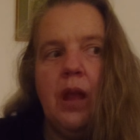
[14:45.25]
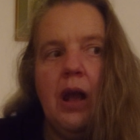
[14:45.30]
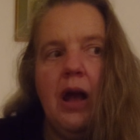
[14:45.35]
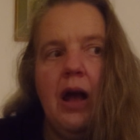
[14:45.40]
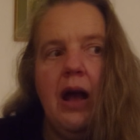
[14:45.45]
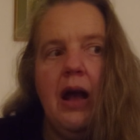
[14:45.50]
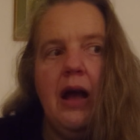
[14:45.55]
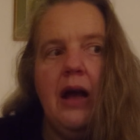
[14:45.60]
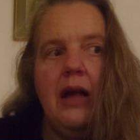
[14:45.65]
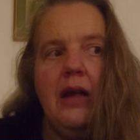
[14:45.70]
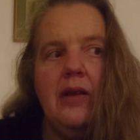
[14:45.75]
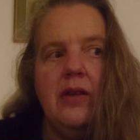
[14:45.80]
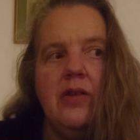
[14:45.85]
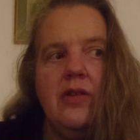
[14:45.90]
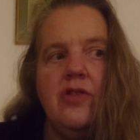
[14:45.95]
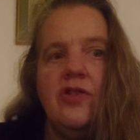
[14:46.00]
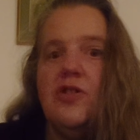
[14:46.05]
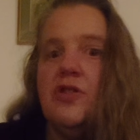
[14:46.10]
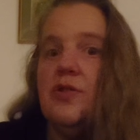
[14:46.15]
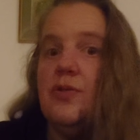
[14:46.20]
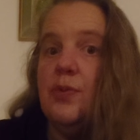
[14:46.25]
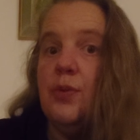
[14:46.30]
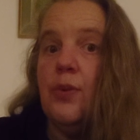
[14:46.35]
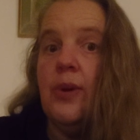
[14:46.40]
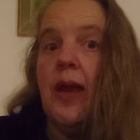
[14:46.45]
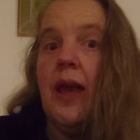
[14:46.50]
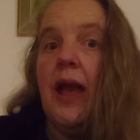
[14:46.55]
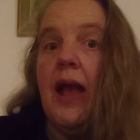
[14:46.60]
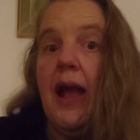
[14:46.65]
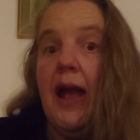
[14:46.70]
and just
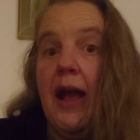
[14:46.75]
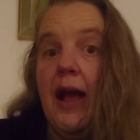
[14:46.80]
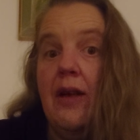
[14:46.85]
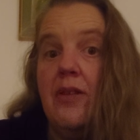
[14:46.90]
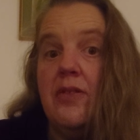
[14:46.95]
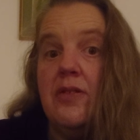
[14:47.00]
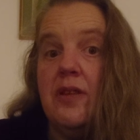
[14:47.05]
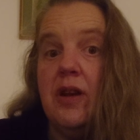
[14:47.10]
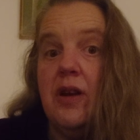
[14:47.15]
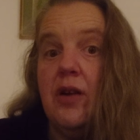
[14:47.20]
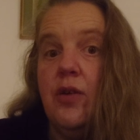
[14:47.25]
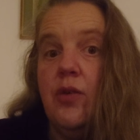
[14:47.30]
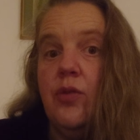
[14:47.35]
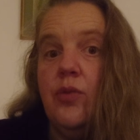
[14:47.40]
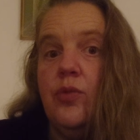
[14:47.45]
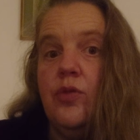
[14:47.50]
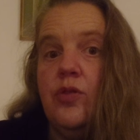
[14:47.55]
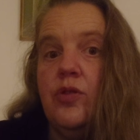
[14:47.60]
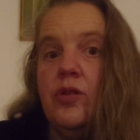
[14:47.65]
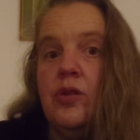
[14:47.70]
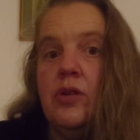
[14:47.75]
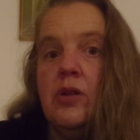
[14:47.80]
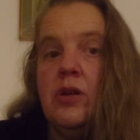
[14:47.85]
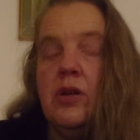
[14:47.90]
freeing ourselves,